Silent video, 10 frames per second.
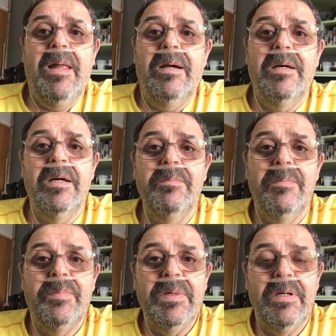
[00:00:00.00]

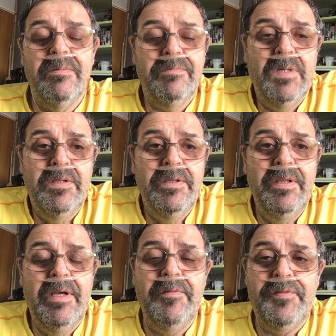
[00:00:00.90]
But other than
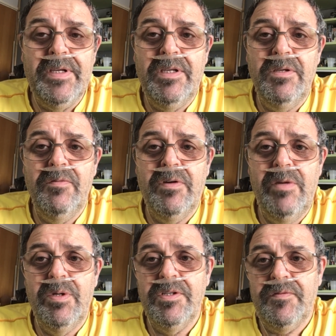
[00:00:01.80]
that, thank you very
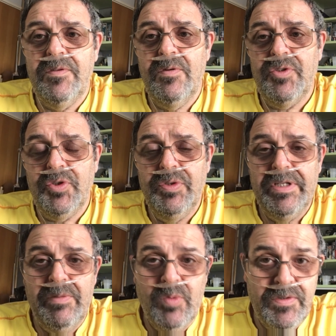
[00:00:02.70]
much for tuning
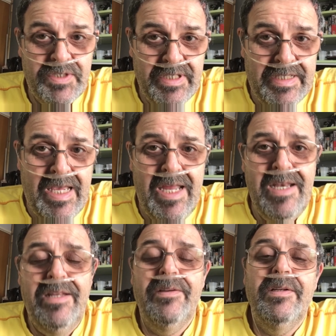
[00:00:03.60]
in once again.